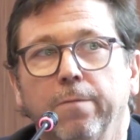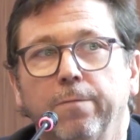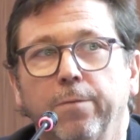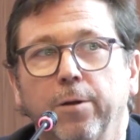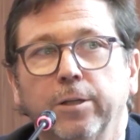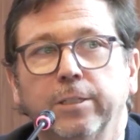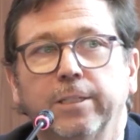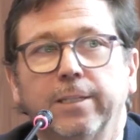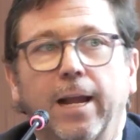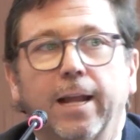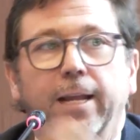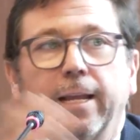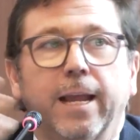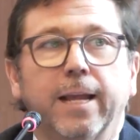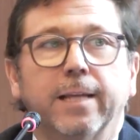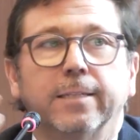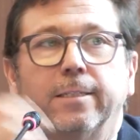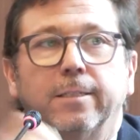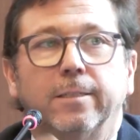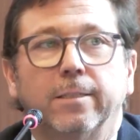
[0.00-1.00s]
First, I
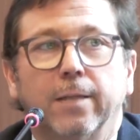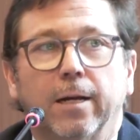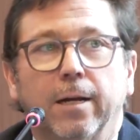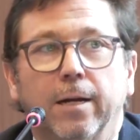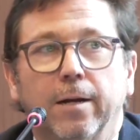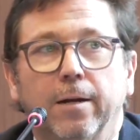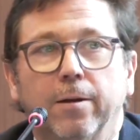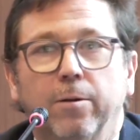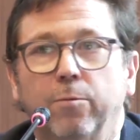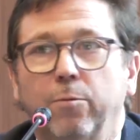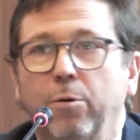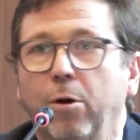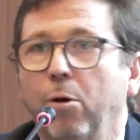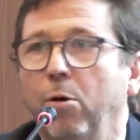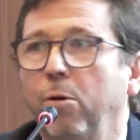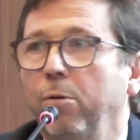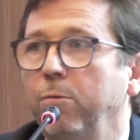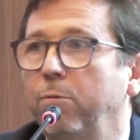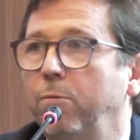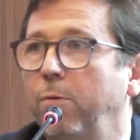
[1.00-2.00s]
guess
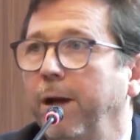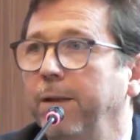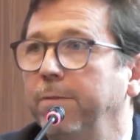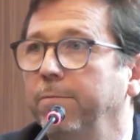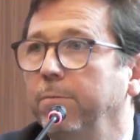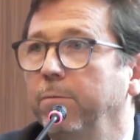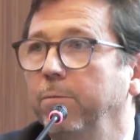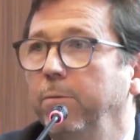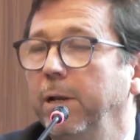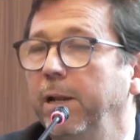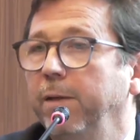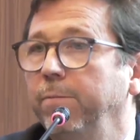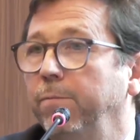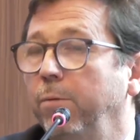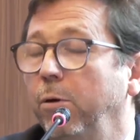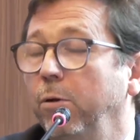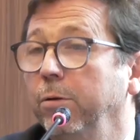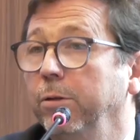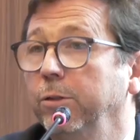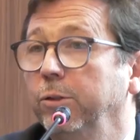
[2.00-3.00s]
we live
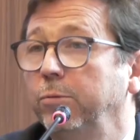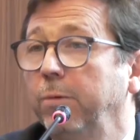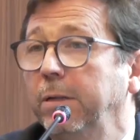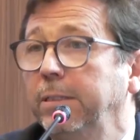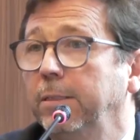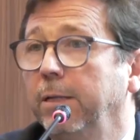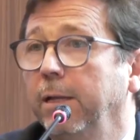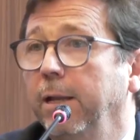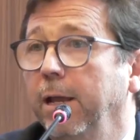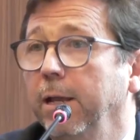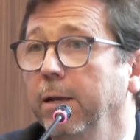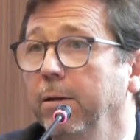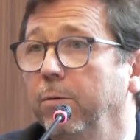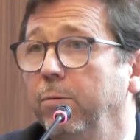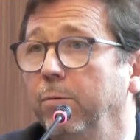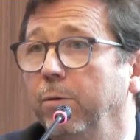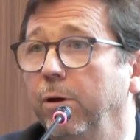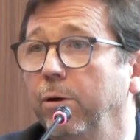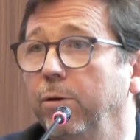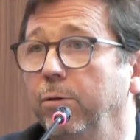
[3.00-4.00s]
all in Switzerland.
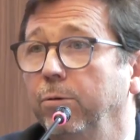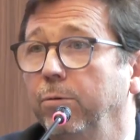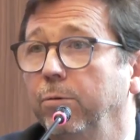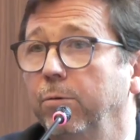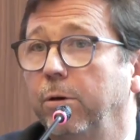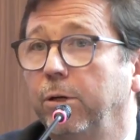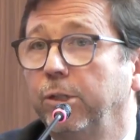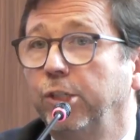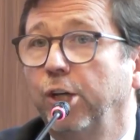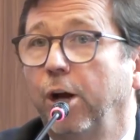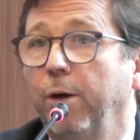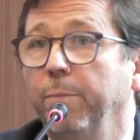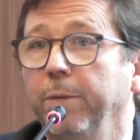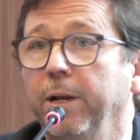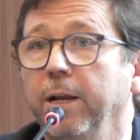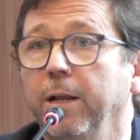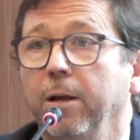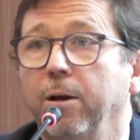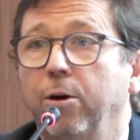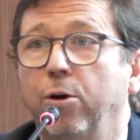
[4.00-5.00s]
We all do our
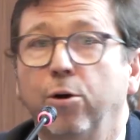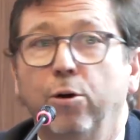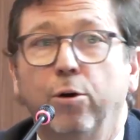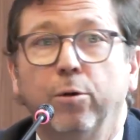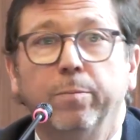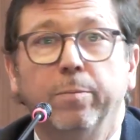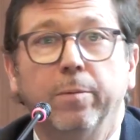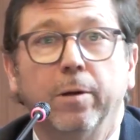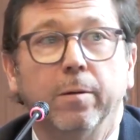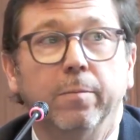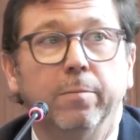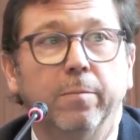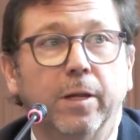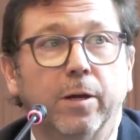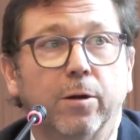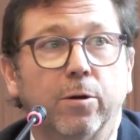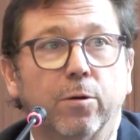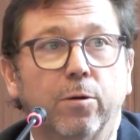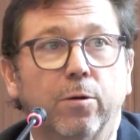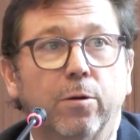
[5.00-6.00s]
shopping in Coop,
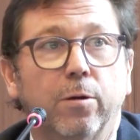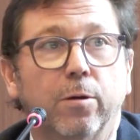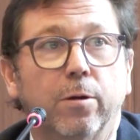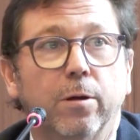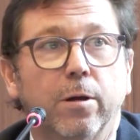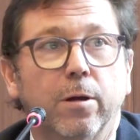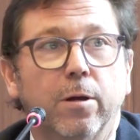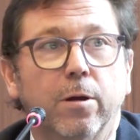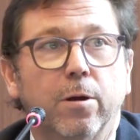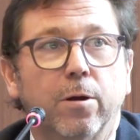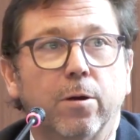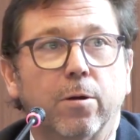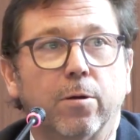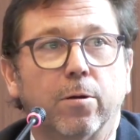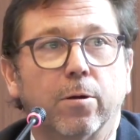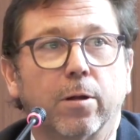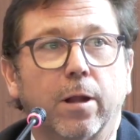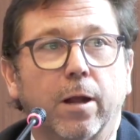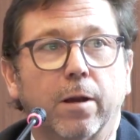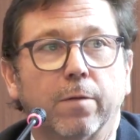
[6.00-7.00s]
Migros,
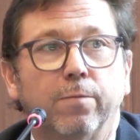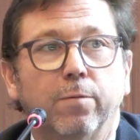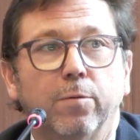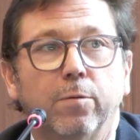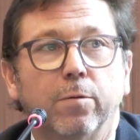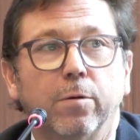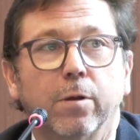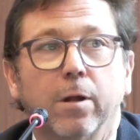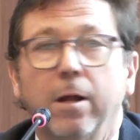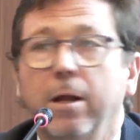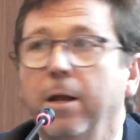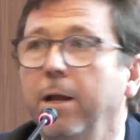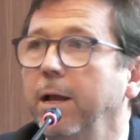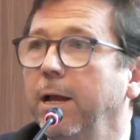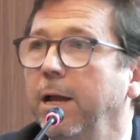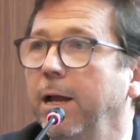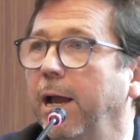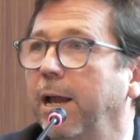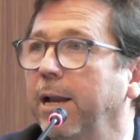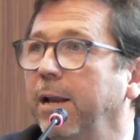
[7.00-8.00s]
or Carrefour.
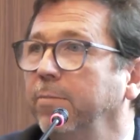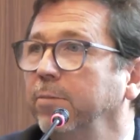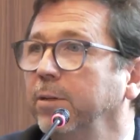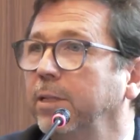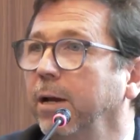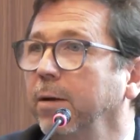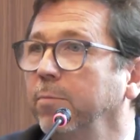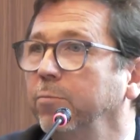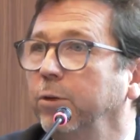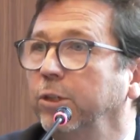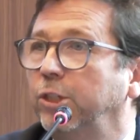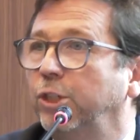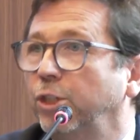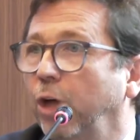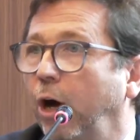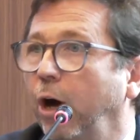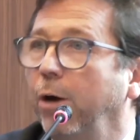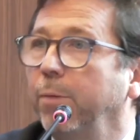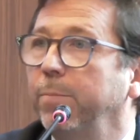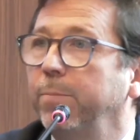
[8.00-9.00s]
And every time we
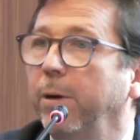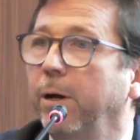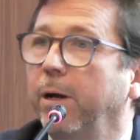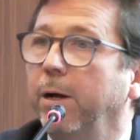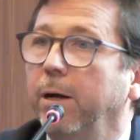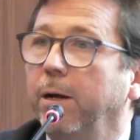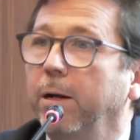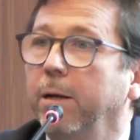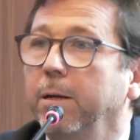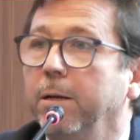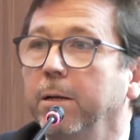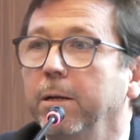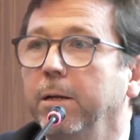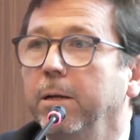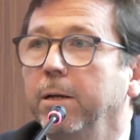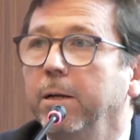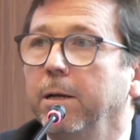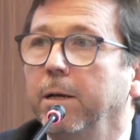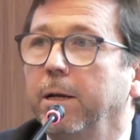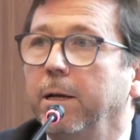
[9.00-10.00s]
shop
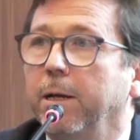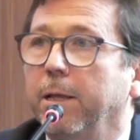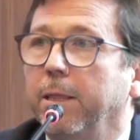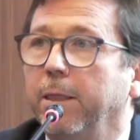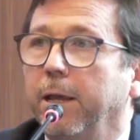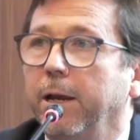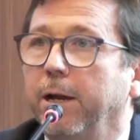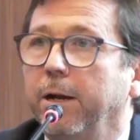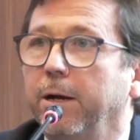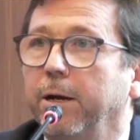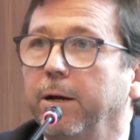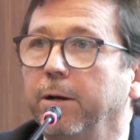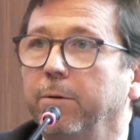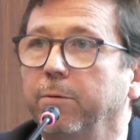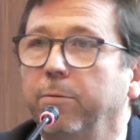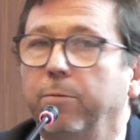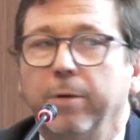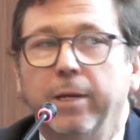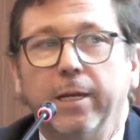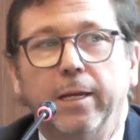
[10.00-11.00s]
there,
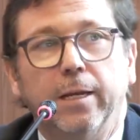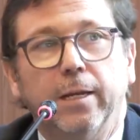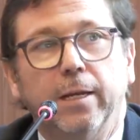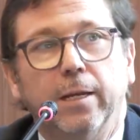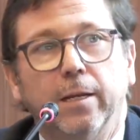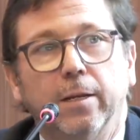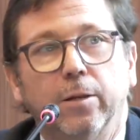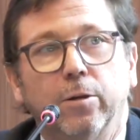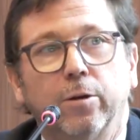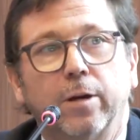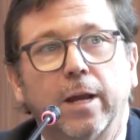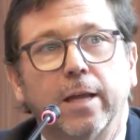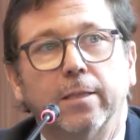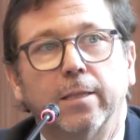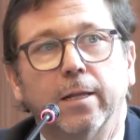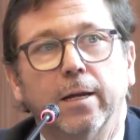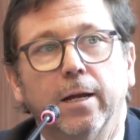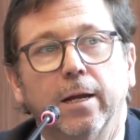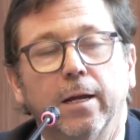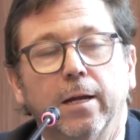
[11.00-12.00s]
we look at
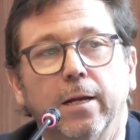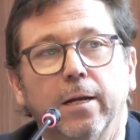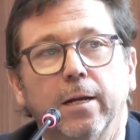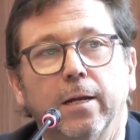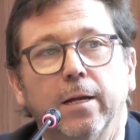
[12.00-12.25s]
the